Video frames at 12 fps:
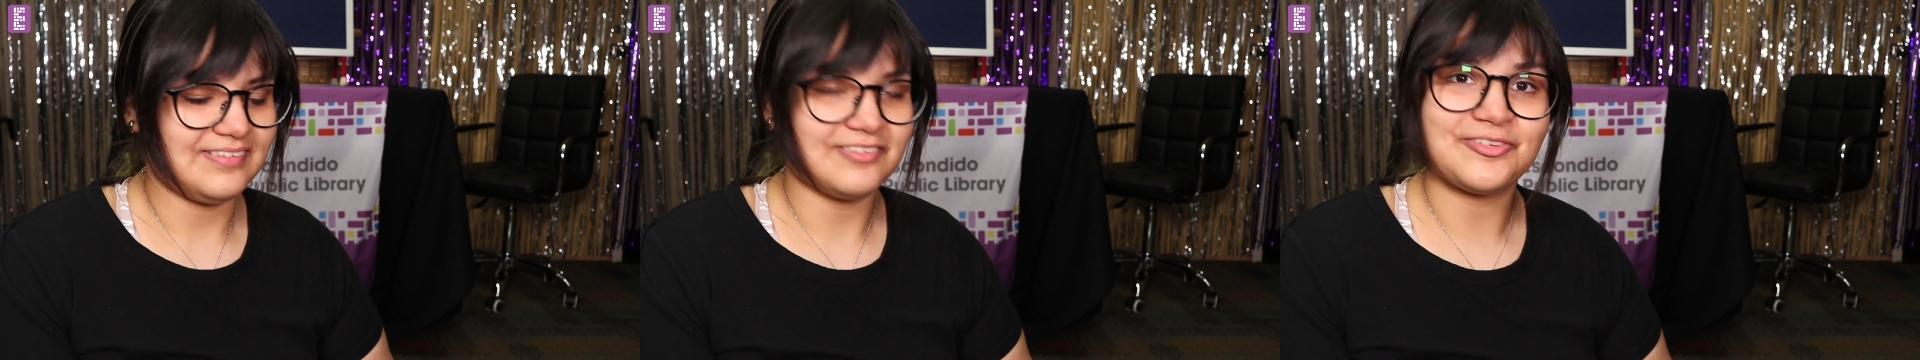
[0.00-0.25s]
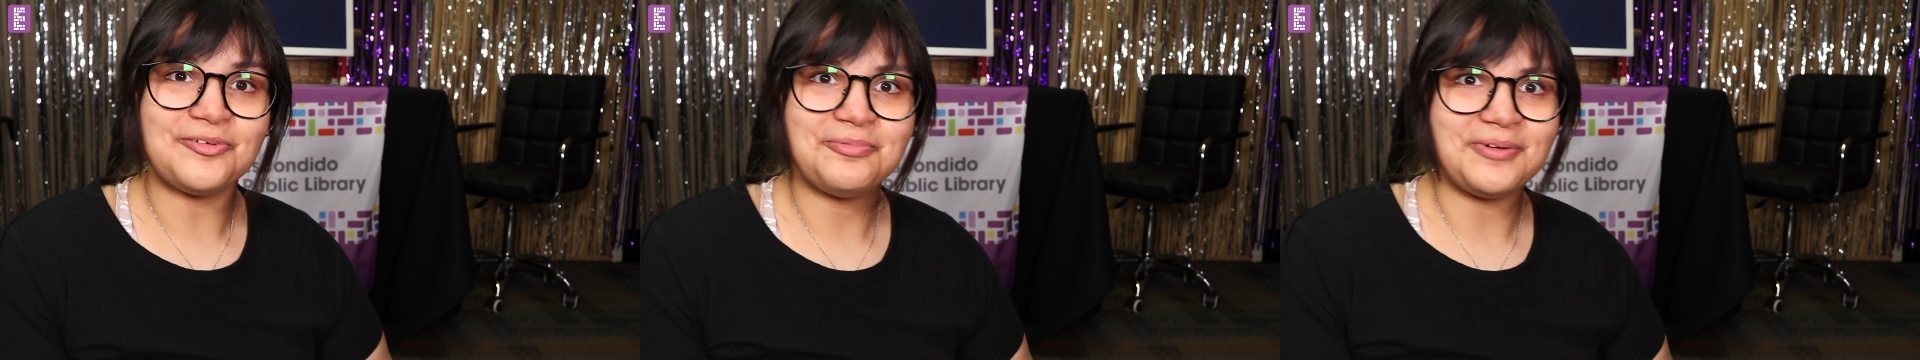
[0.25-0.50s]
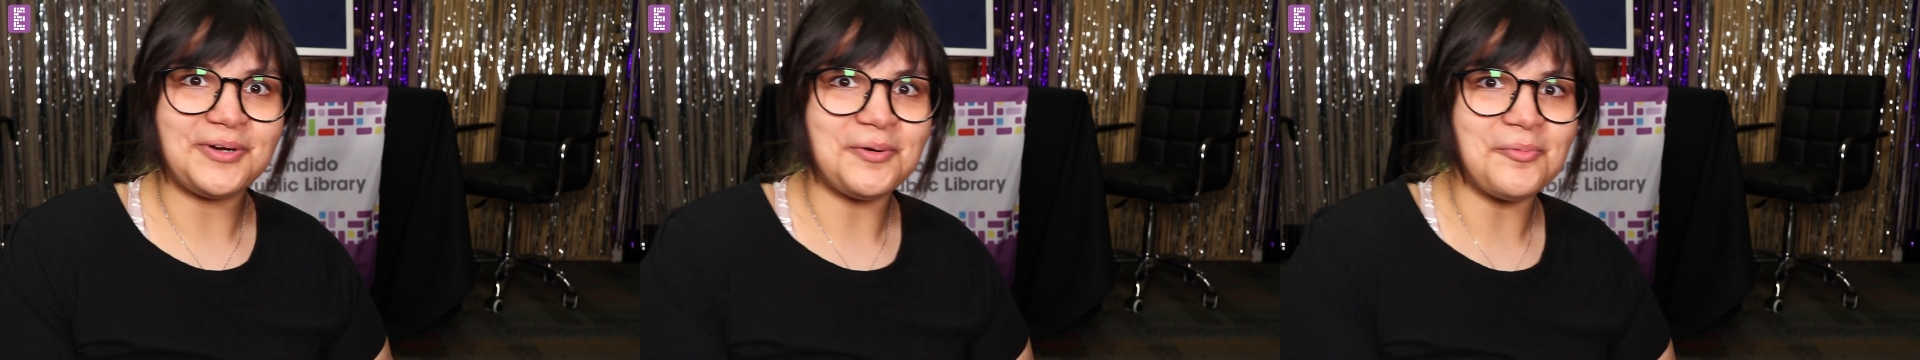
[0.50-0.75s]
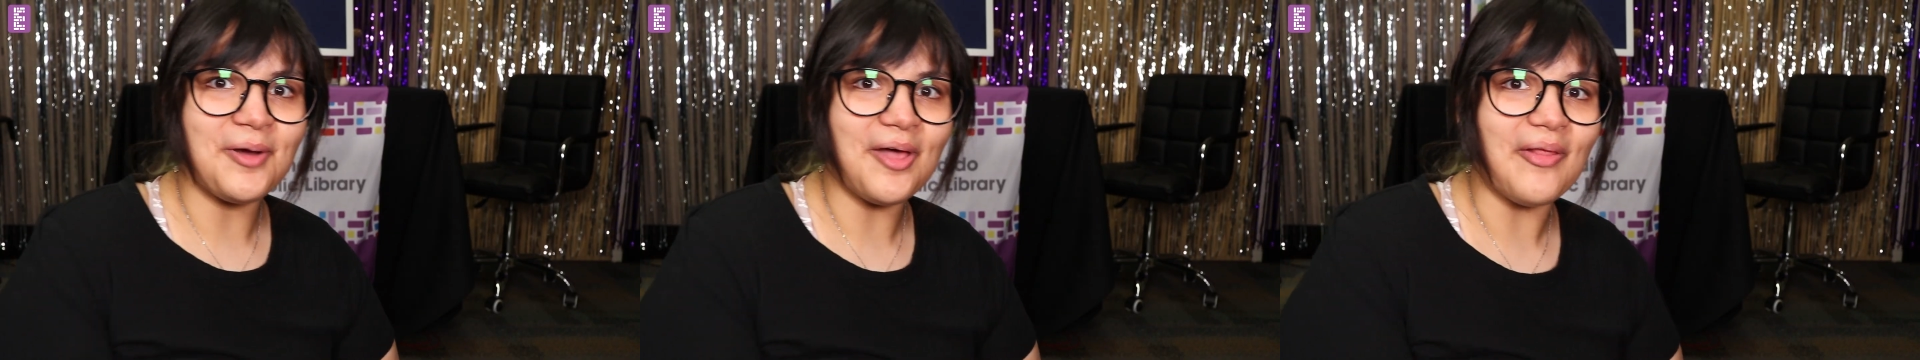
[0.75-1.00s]
So very
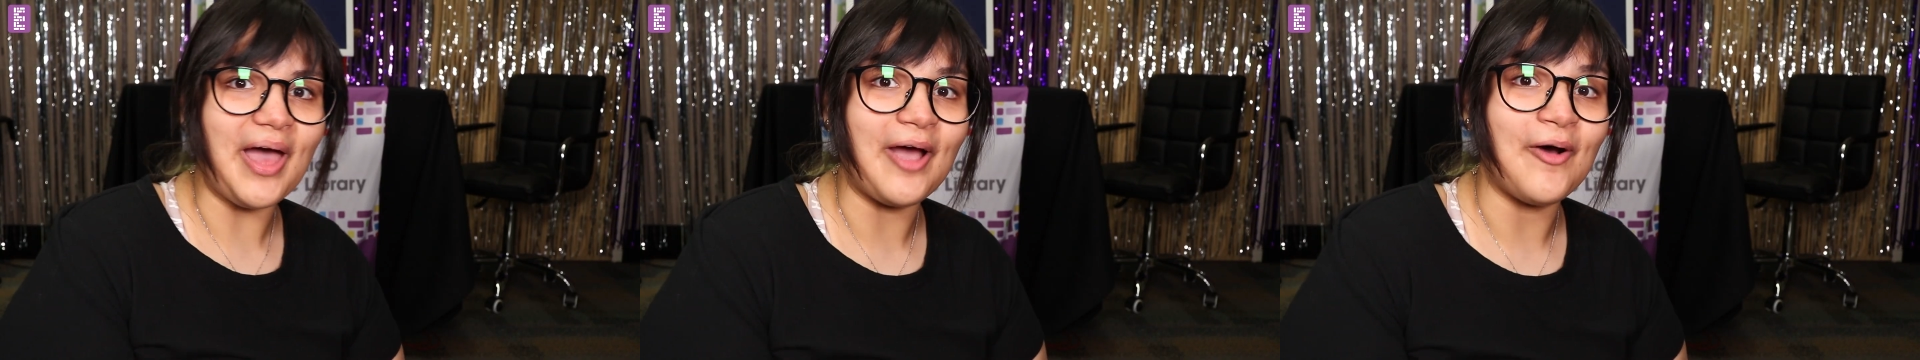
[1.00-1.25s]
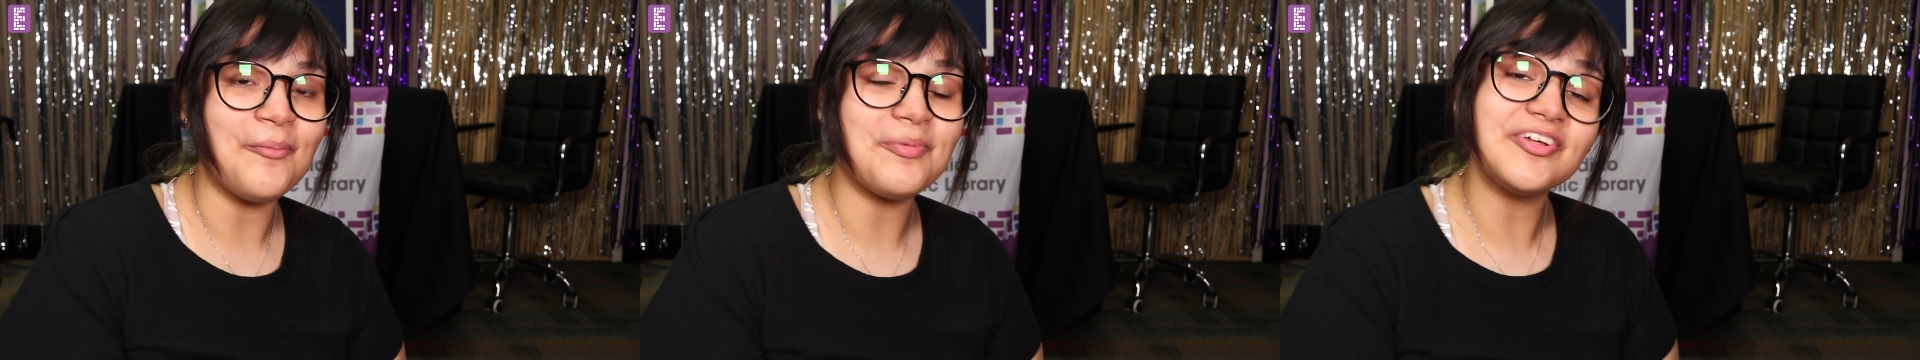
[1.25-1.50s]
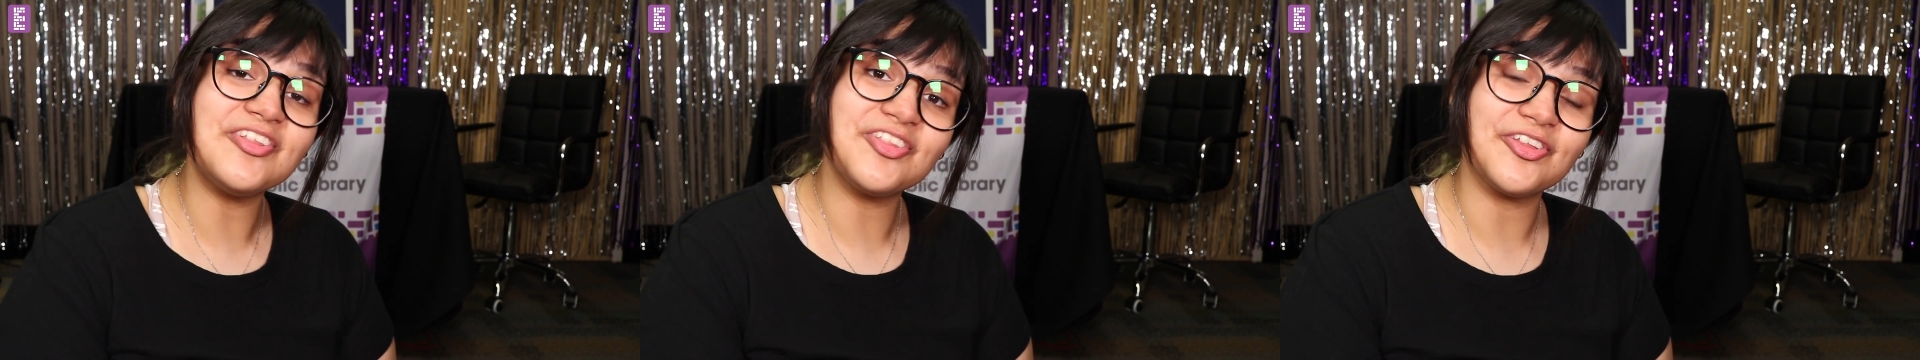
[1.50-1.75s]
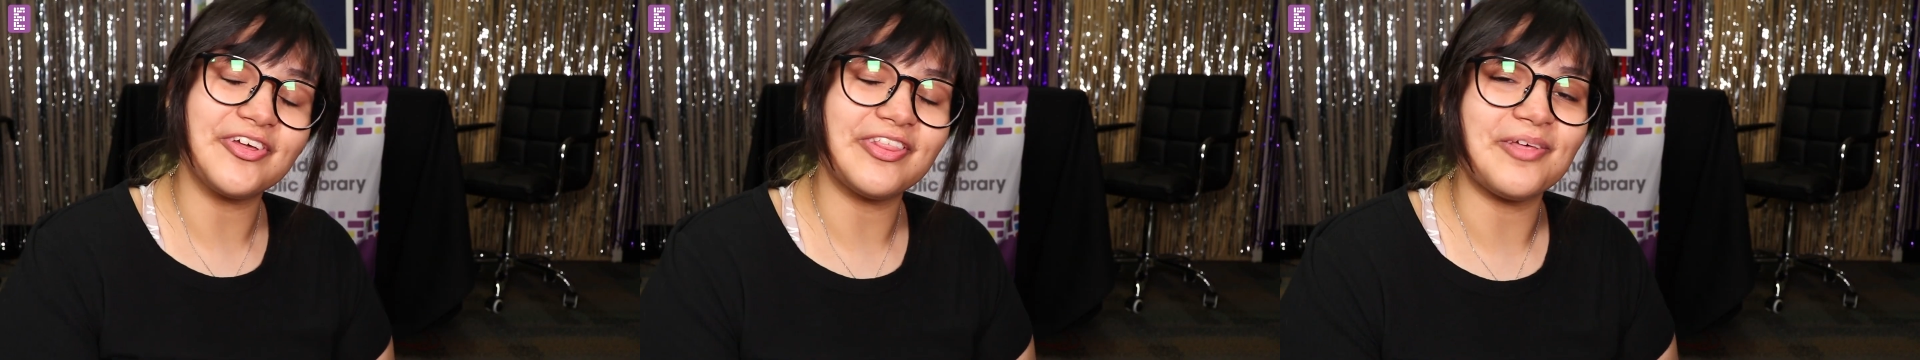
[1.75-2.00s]
well. I hope you
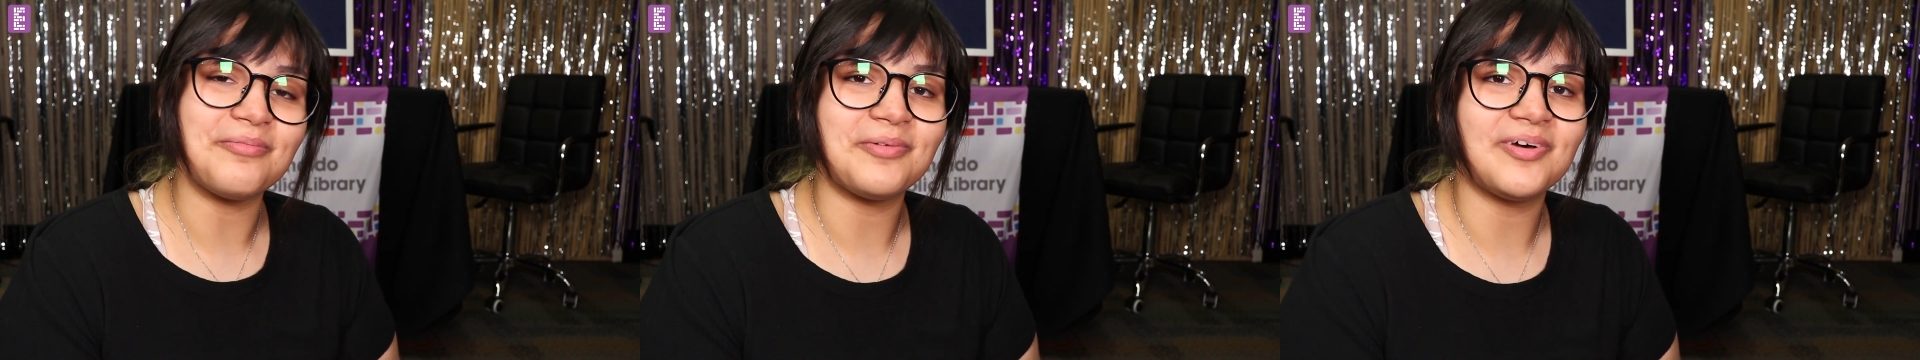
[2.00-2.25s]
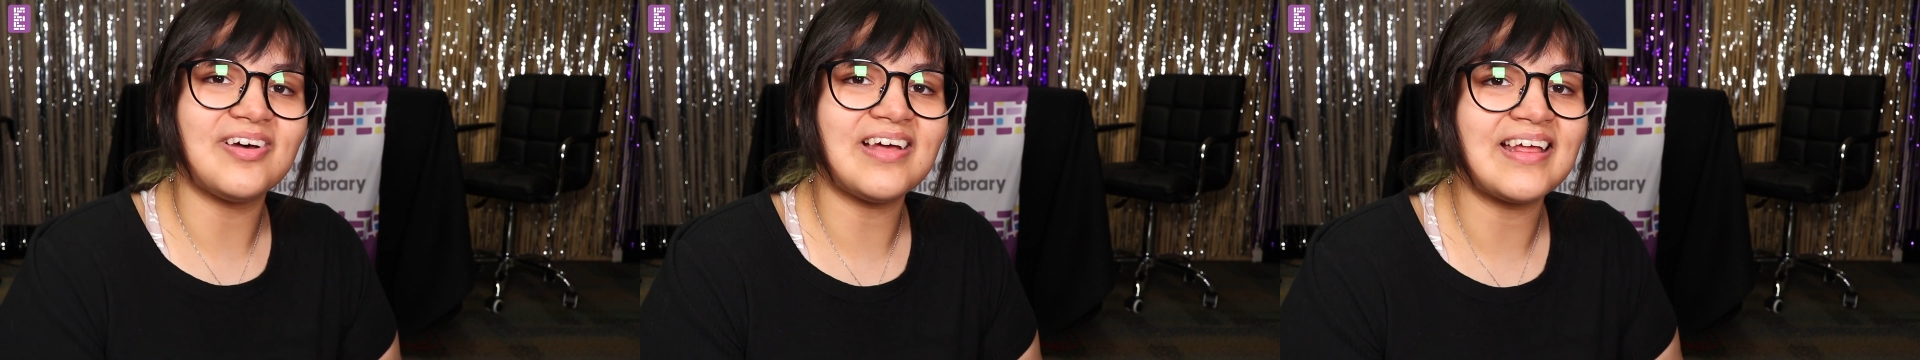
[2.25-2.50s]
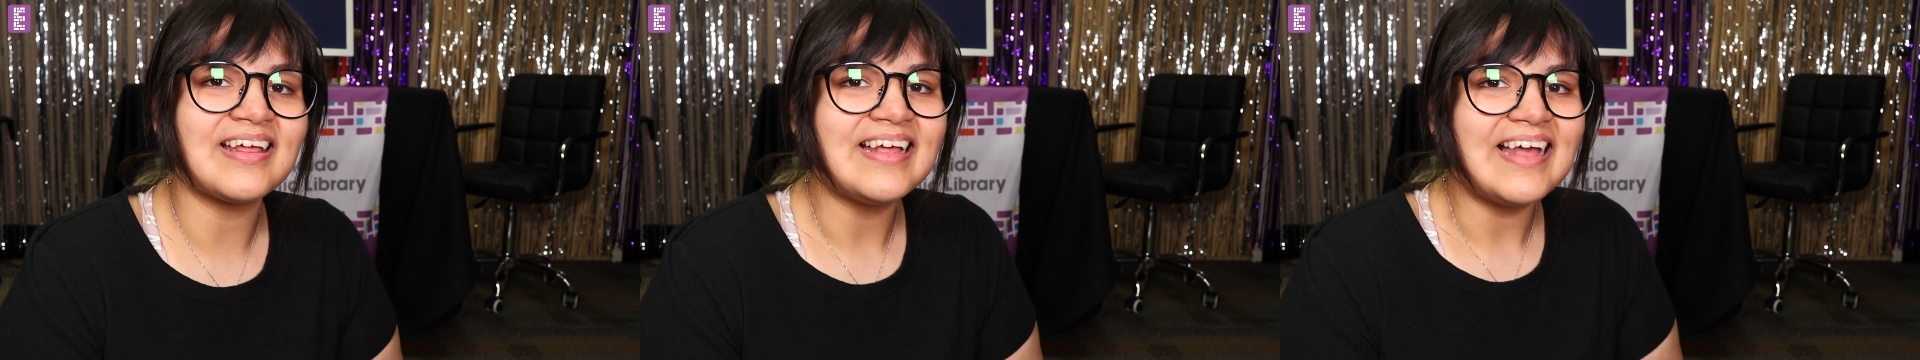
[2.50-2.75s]
enjoyed that book.